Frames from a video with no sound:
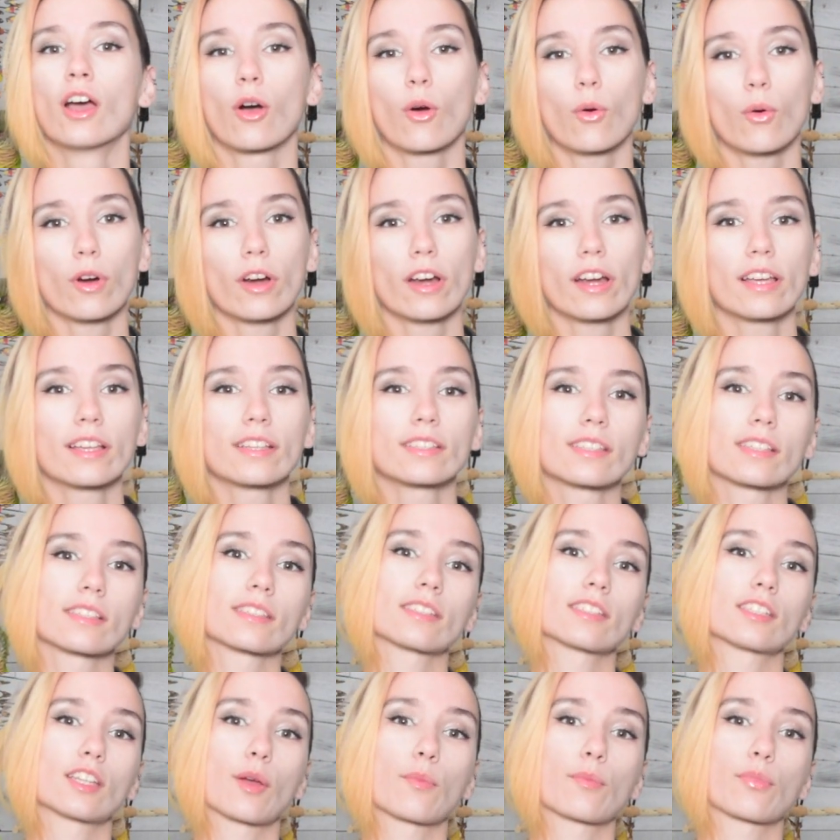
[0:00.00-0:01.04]
Or is this
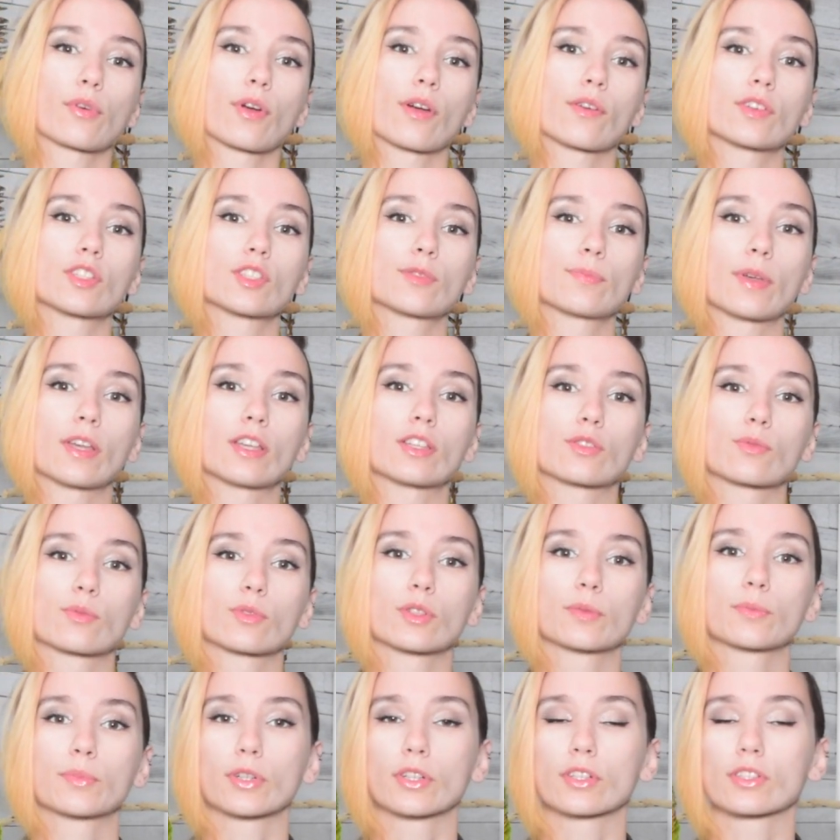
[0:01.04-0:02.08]
a temporary space where
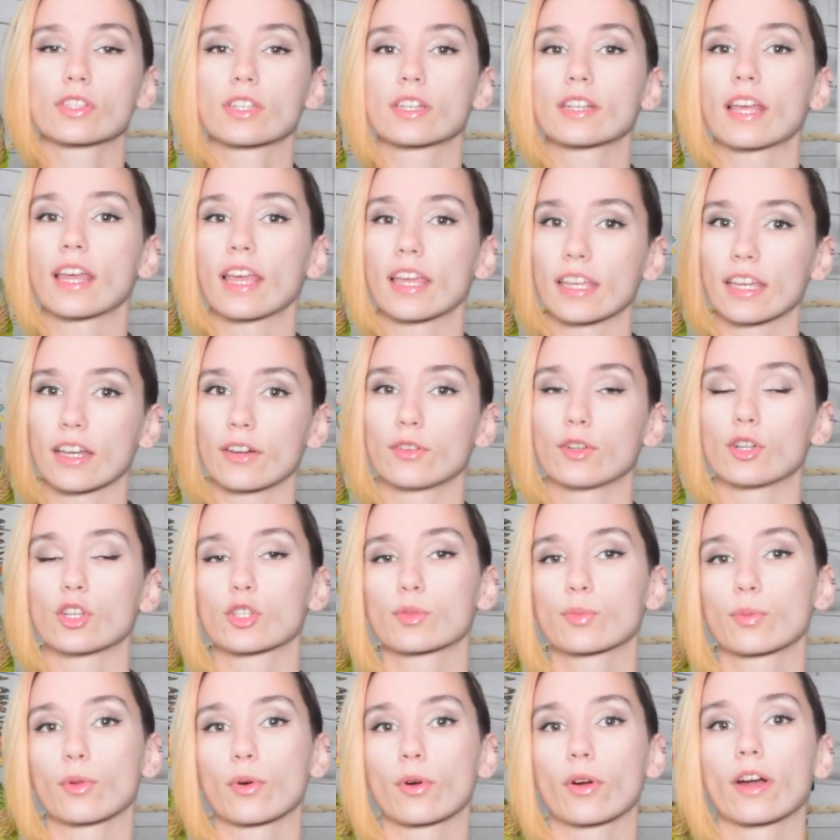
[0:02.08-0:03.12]
the birds can hang out and
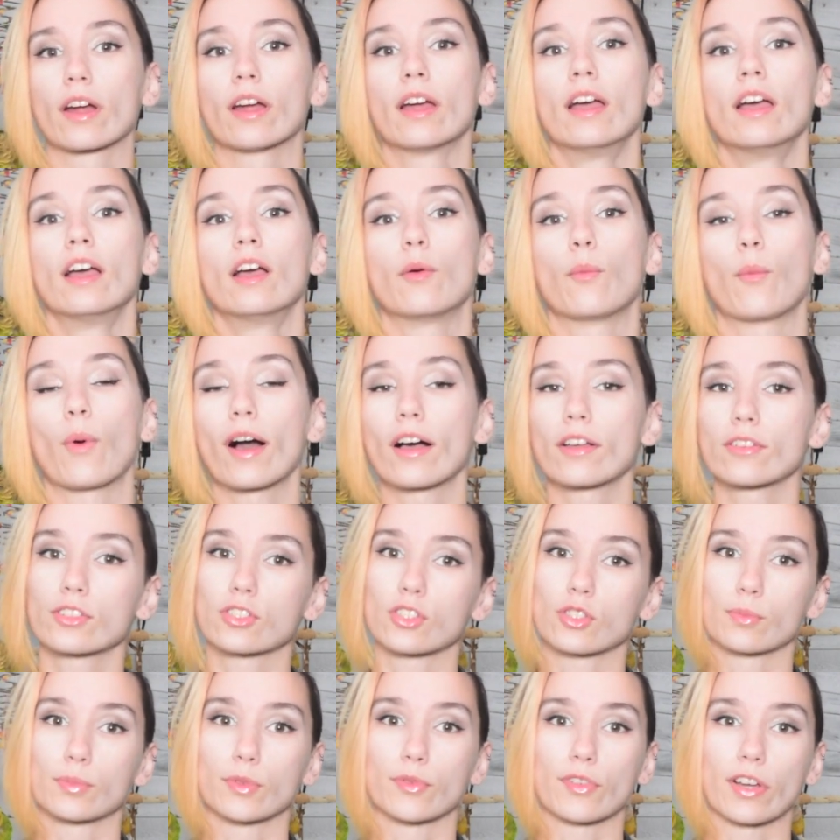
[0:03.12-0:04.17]
explore while
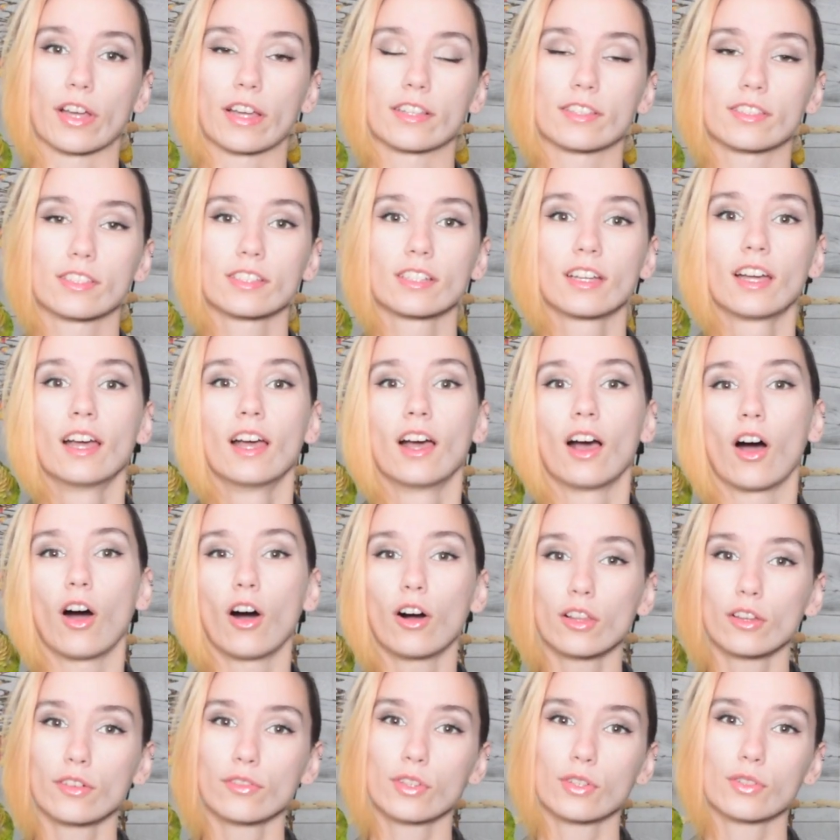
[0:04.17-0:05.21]
supervised?
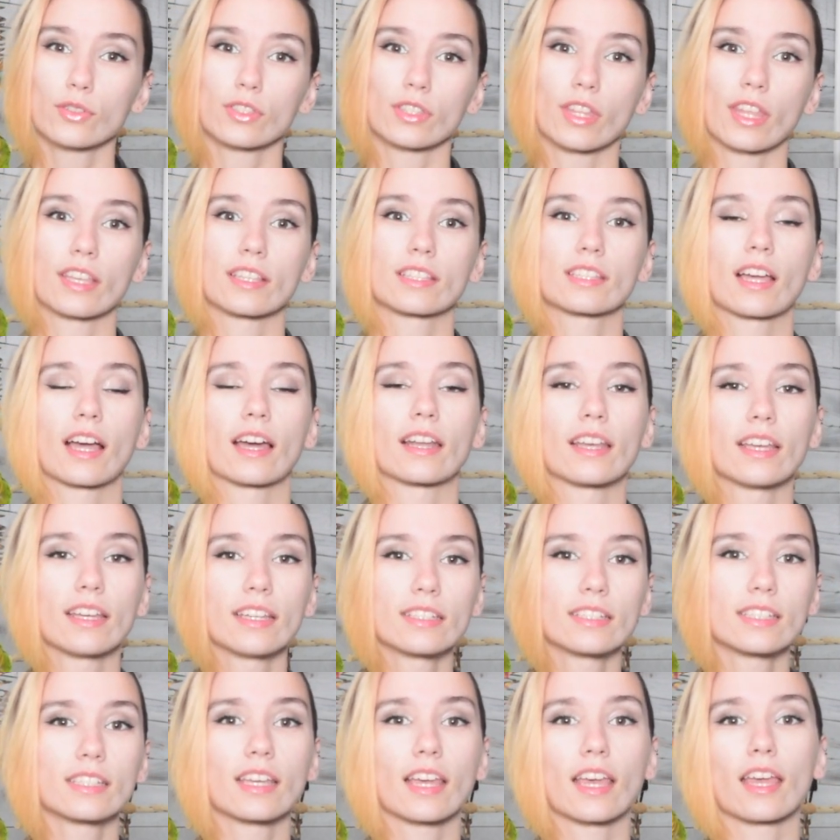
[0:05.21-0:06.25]
All of those things kind of
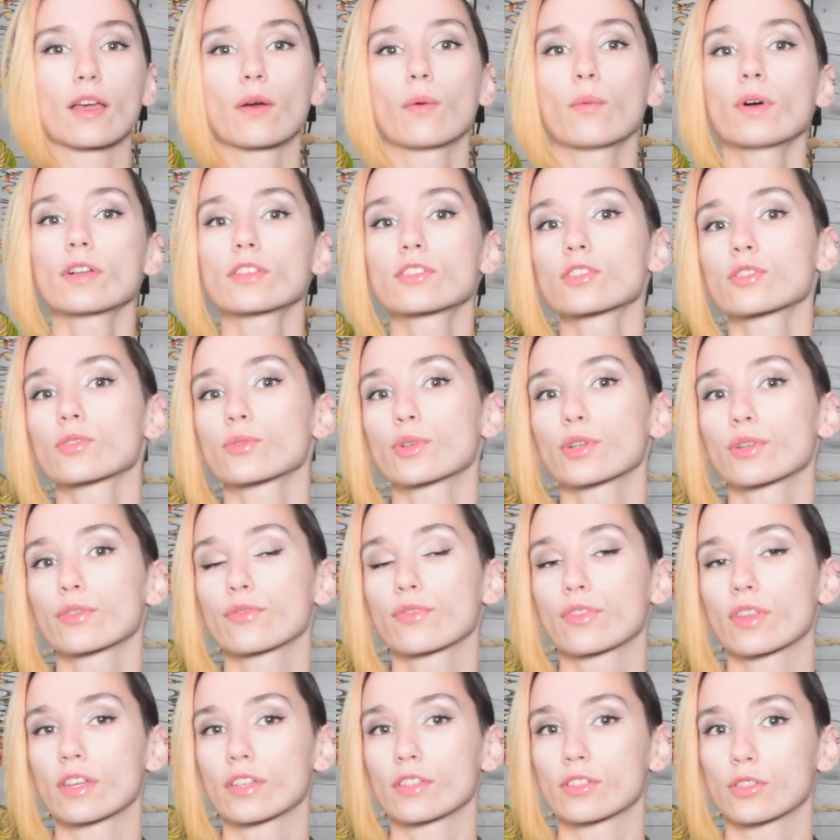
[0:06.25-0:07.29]
indicate what sort of
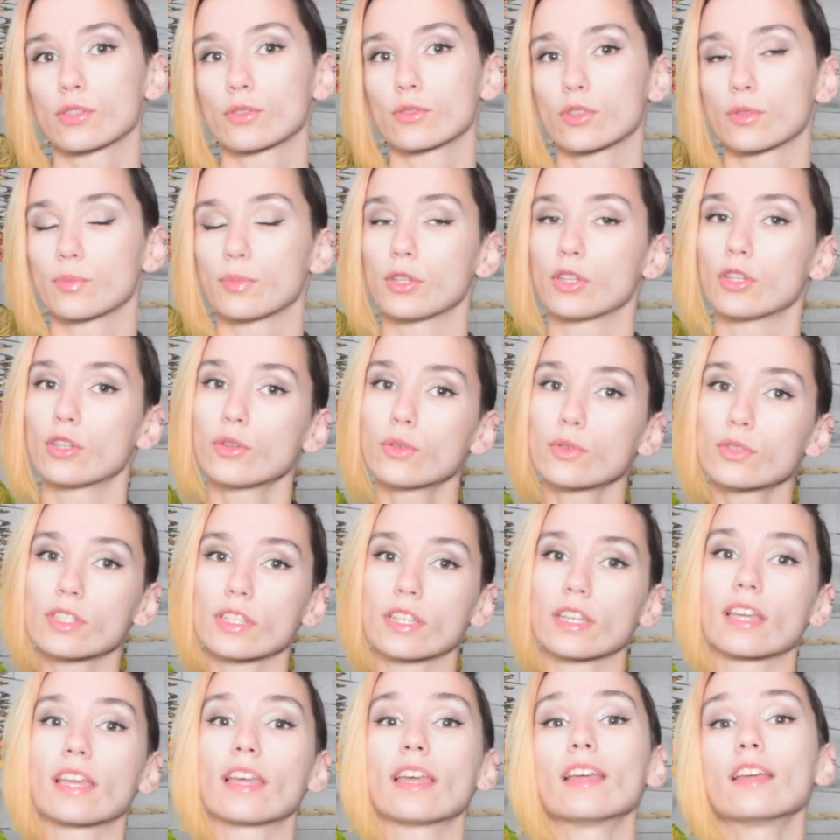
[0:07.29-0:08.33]
things you could be
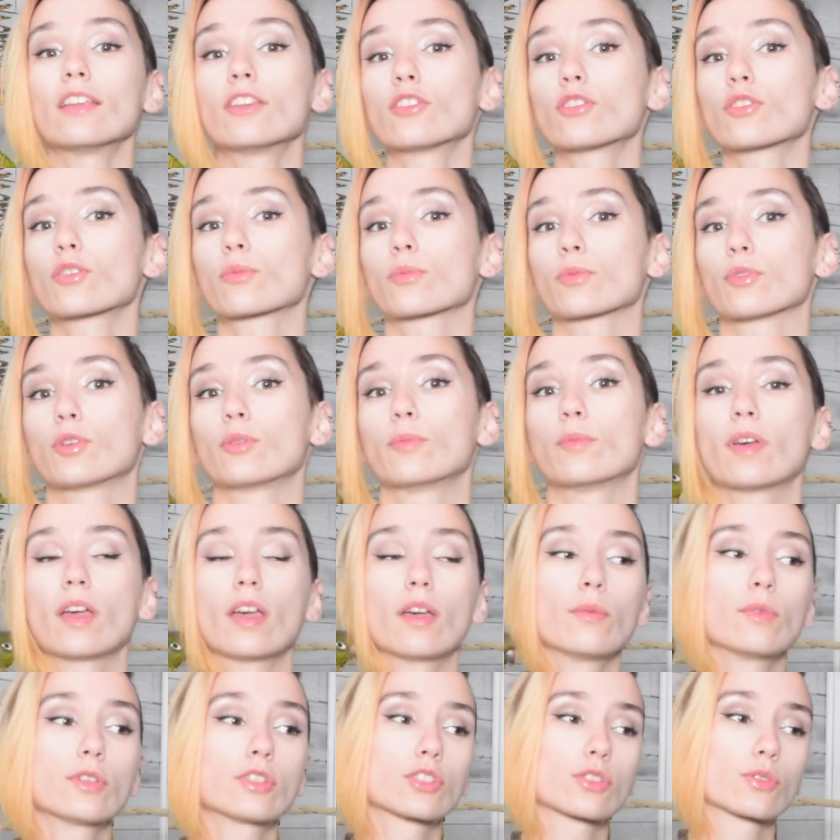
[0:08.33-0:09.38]
using in your room
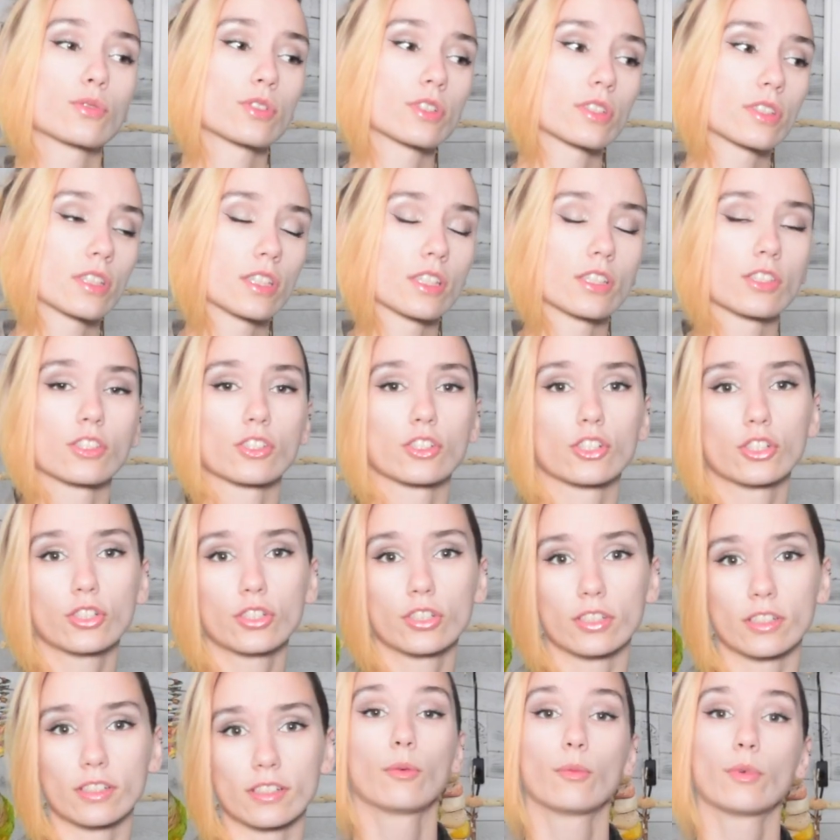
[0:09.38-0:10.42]
and which sort of things you
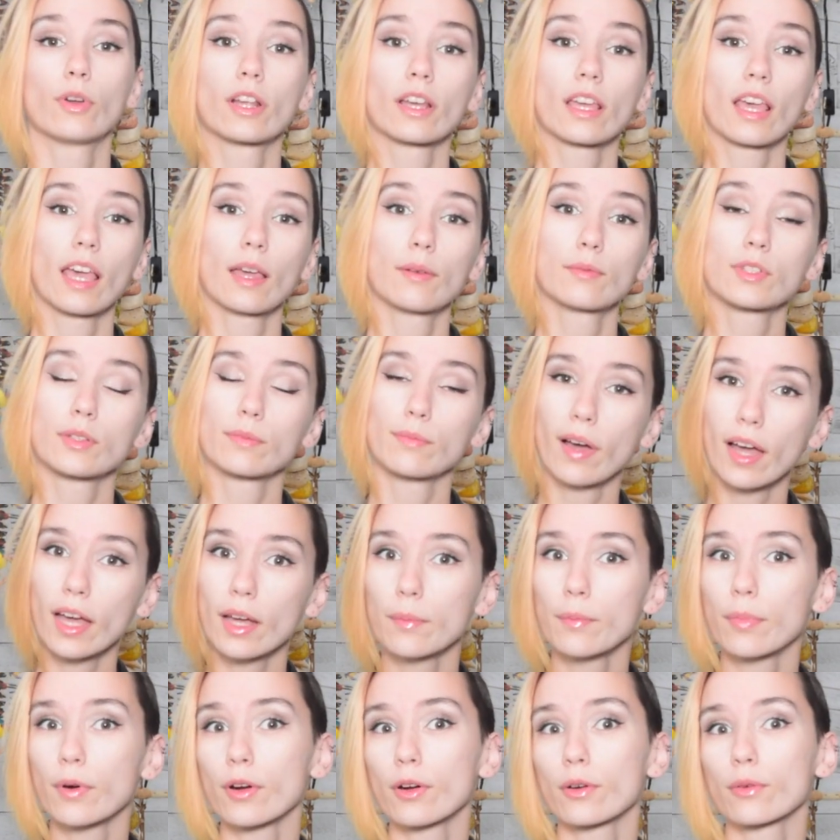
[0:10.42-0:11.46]
shouldn't. When it came to my
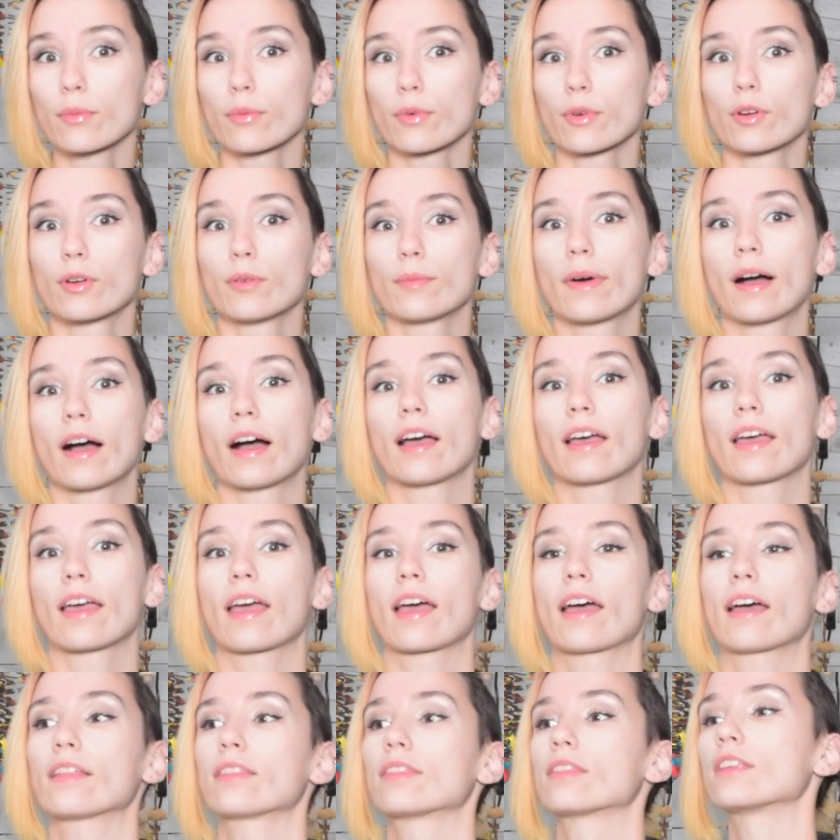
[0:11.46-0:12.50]
bird room, I
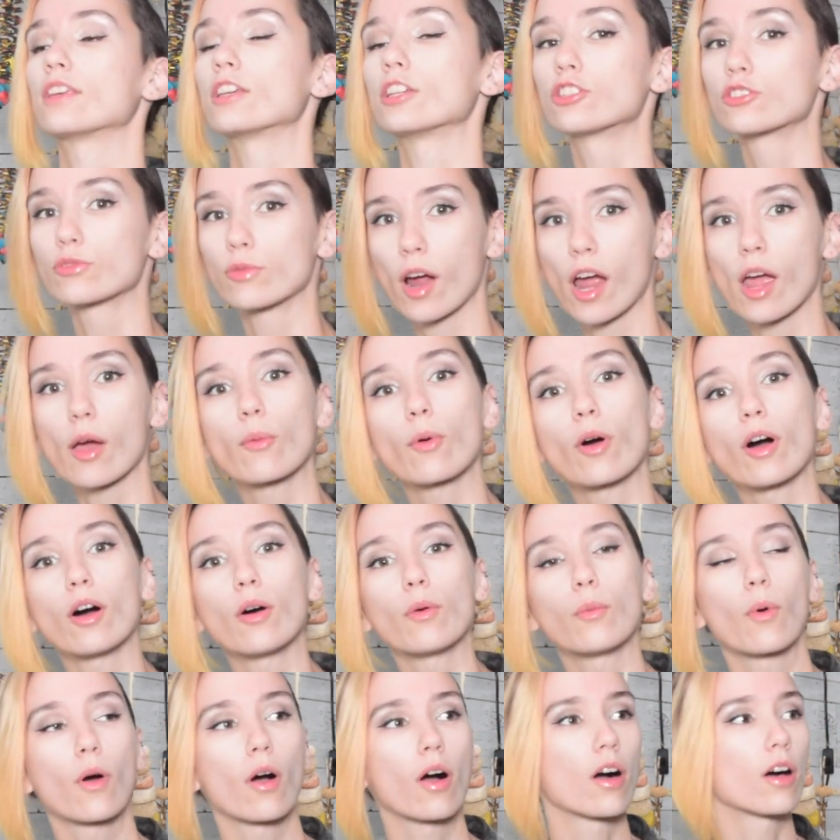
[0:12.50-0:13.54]
had the
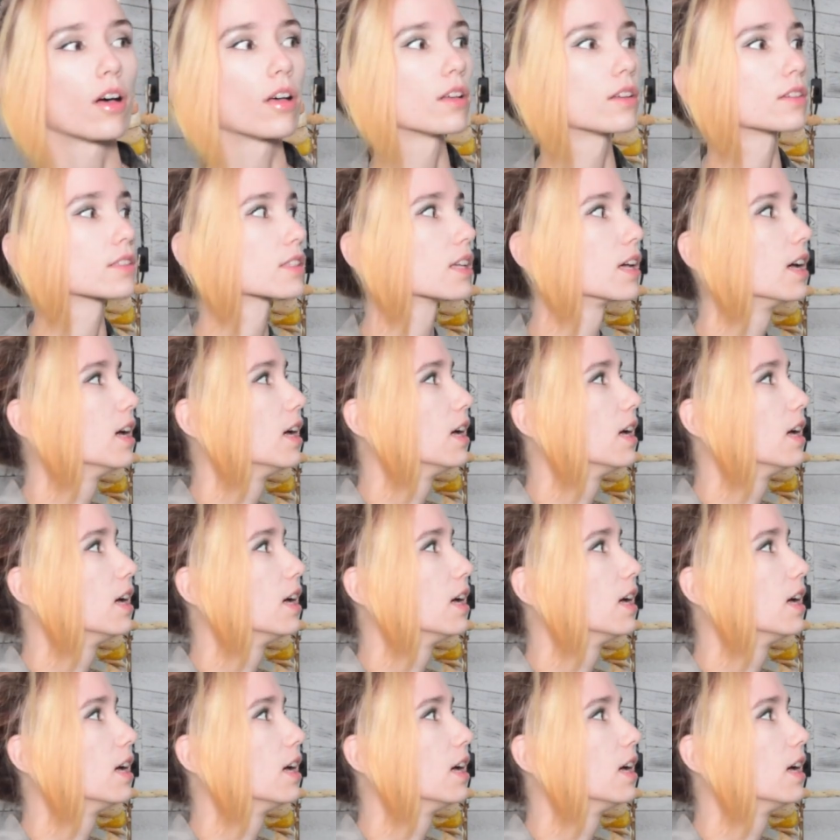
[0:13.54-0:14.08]
drywall walls,